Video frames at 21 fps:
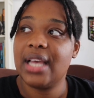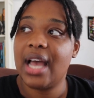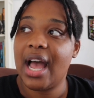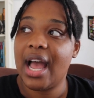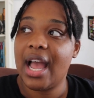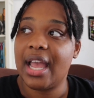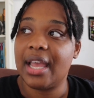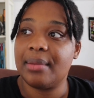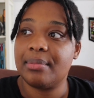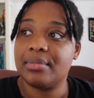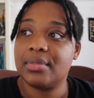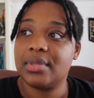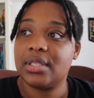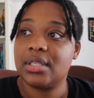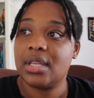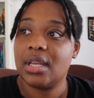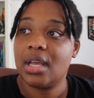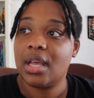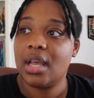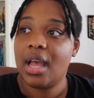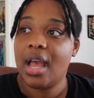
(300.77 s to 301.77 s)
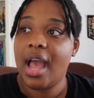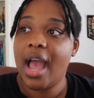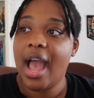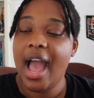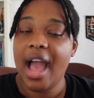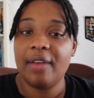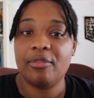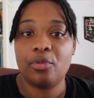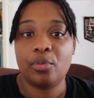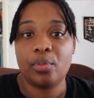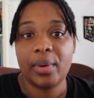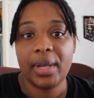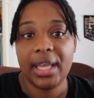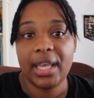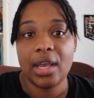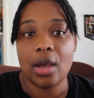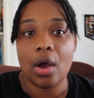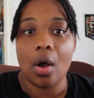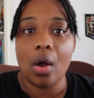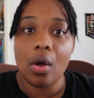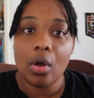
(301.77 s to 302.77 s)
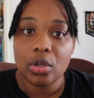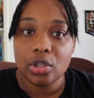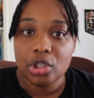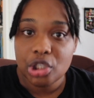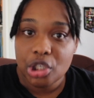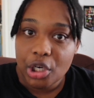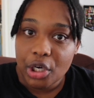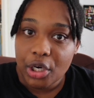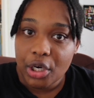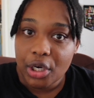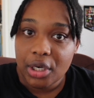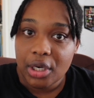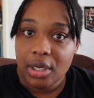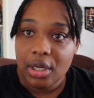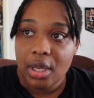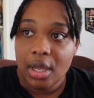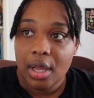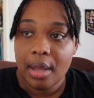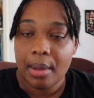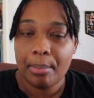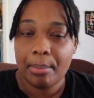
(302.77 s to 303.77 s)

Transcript: times have we altered